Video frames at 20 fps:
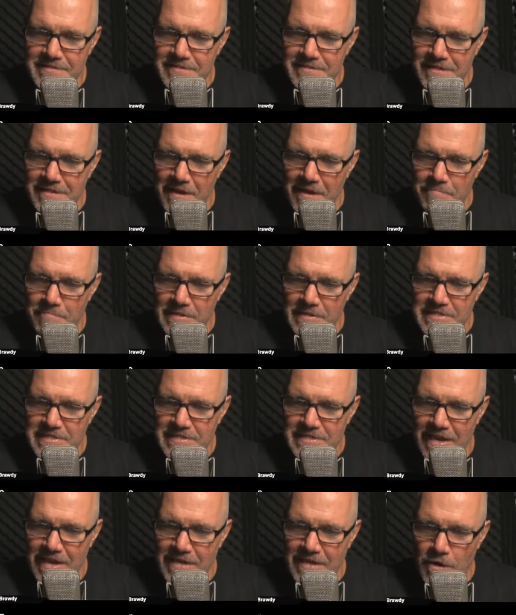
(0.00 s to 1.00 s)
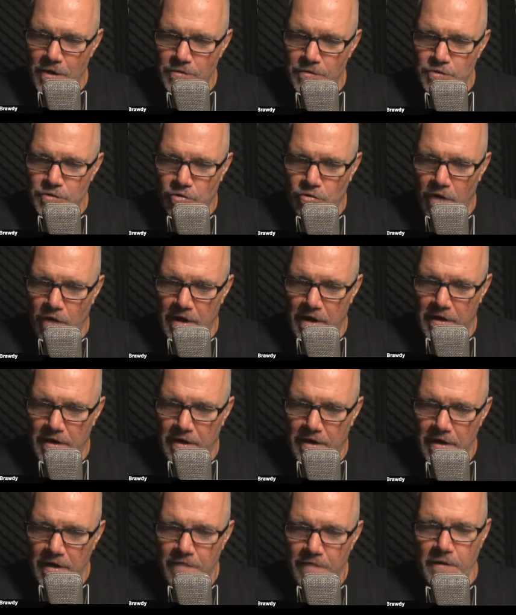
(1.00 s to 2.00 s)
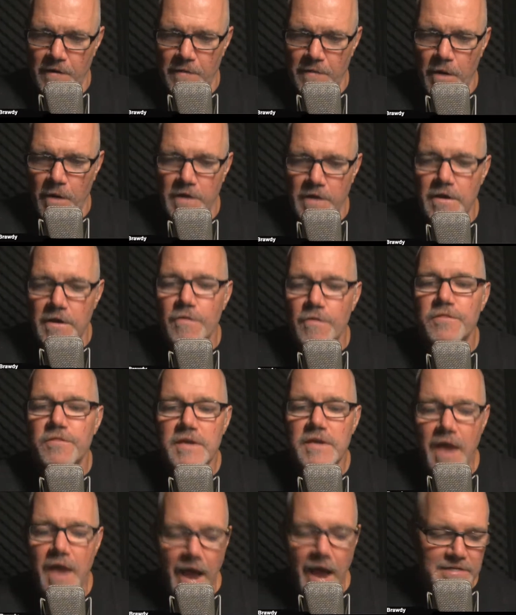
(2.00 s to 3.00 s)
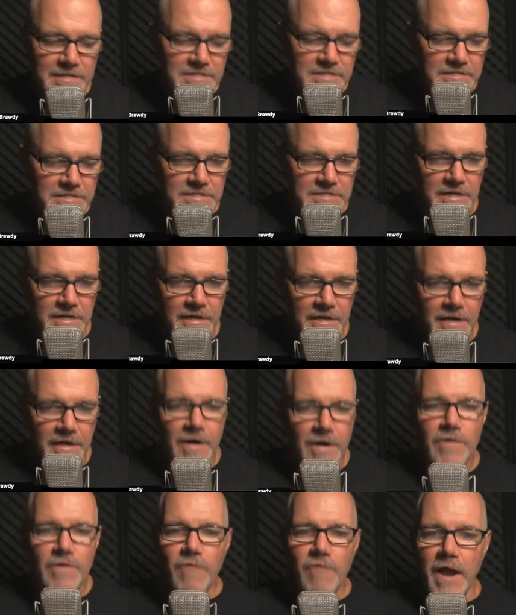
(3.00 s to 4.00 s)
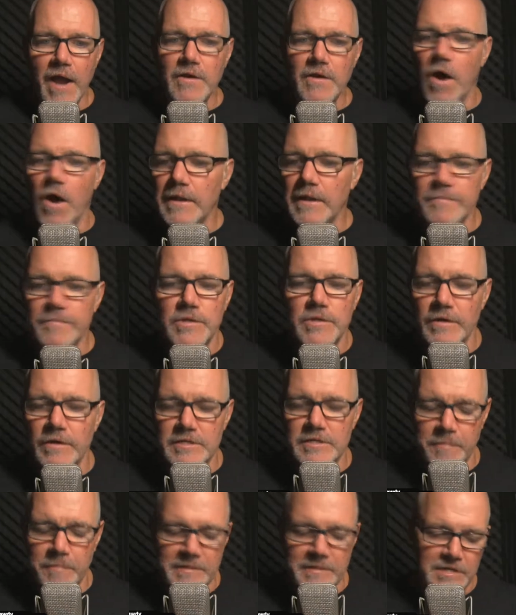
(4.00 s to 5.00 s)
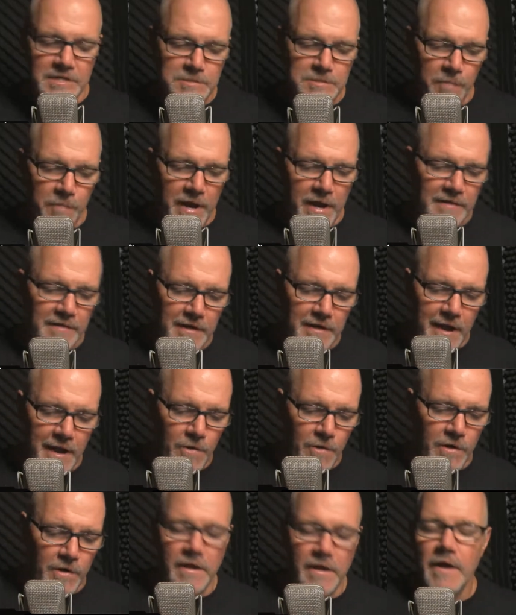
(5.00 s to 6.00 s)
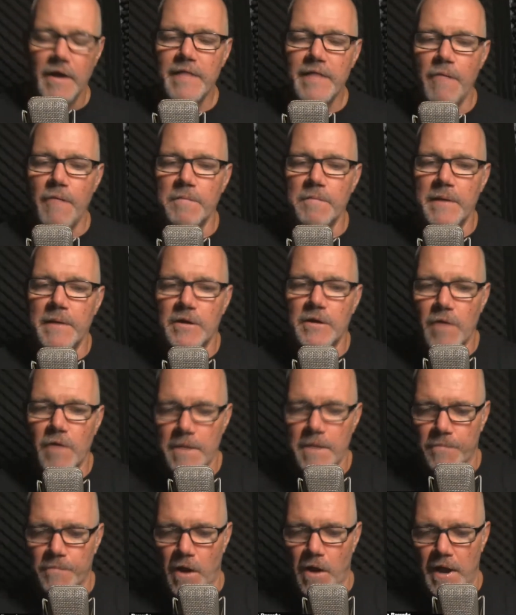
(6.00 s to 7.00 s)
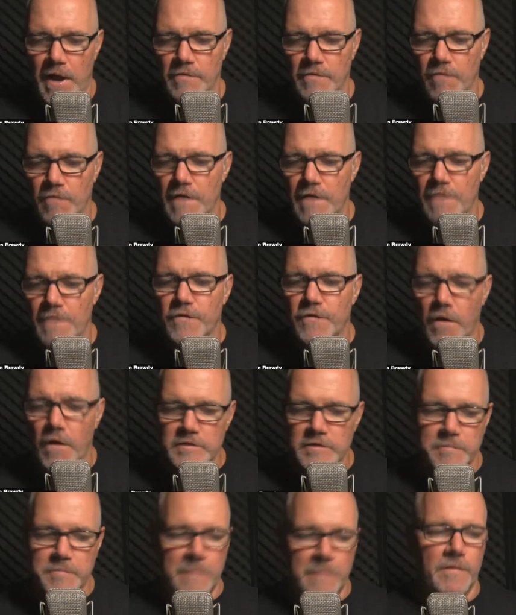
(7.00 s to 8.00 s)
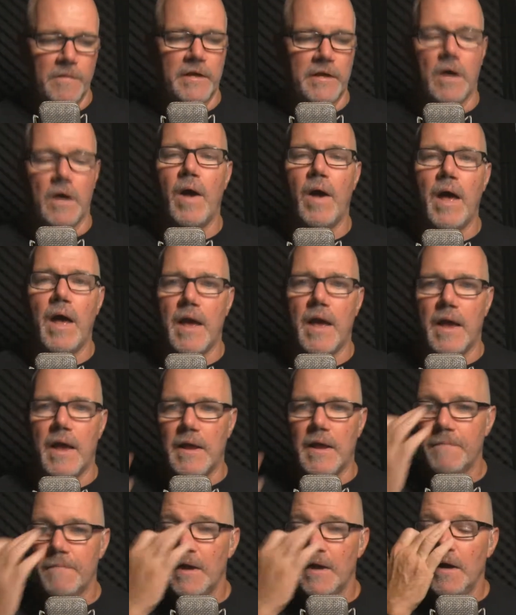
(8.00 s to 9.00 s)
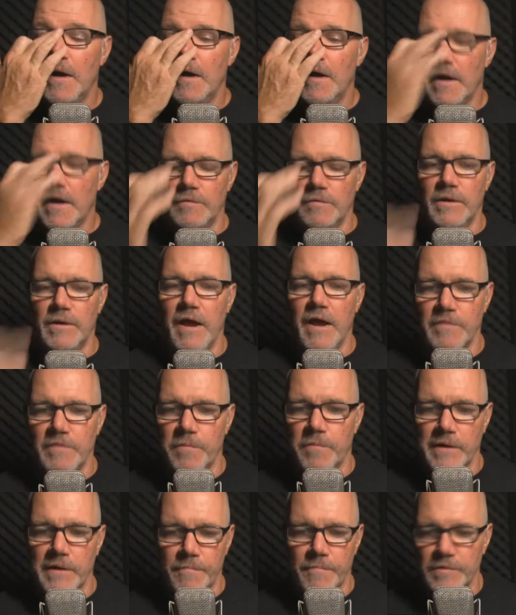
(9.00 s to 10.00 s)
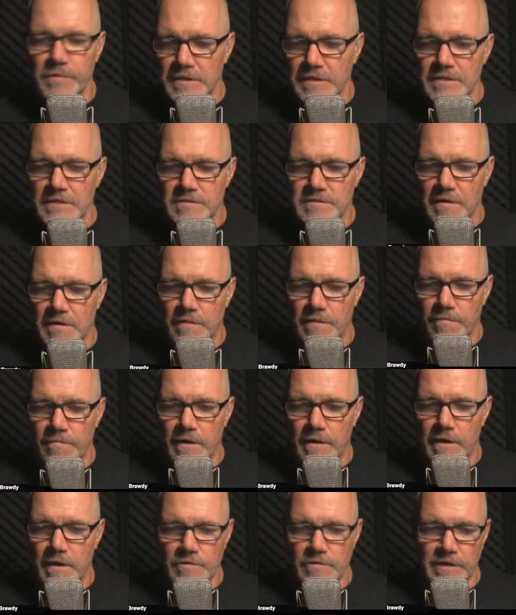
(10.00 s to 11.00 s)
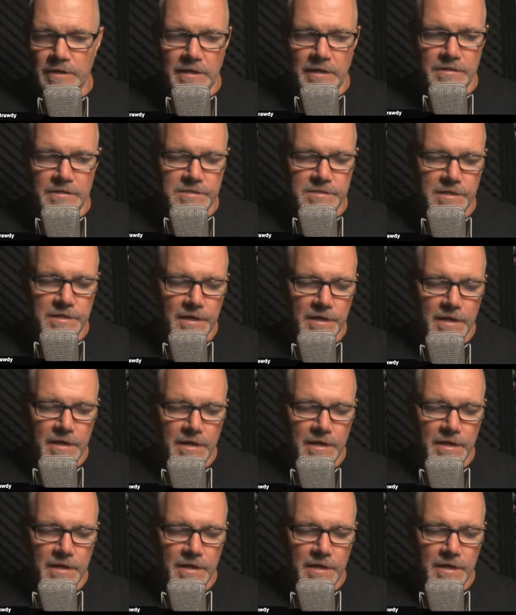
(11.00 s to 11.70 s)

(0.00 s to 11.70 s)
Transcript: the mosquito truck from our youth. Yes. Right? All I'm doing is busy spraying the neighborhood. That would be great, Brian, right? For all those people that go, hey, I don't want to have to put up with these arrogant,